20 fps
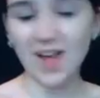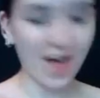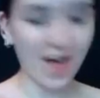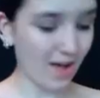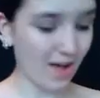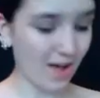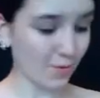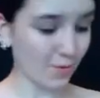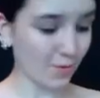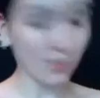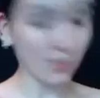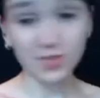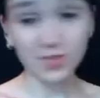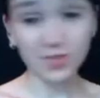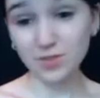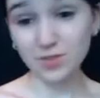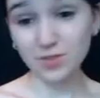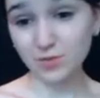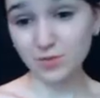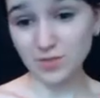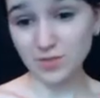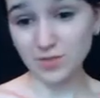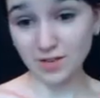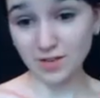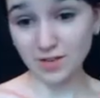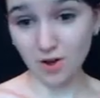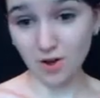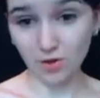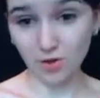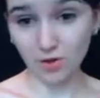I'm going to use an
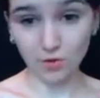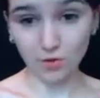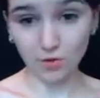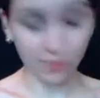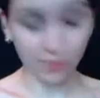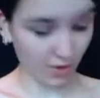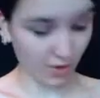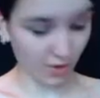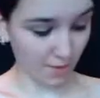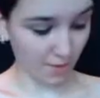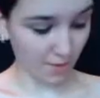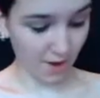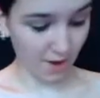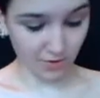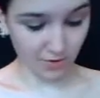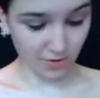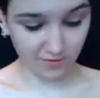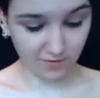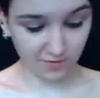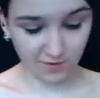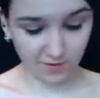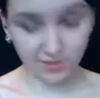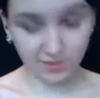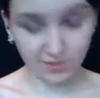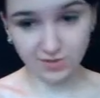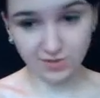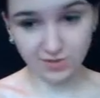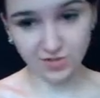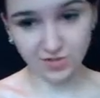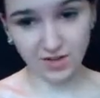all-over powder
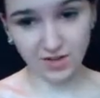foundation.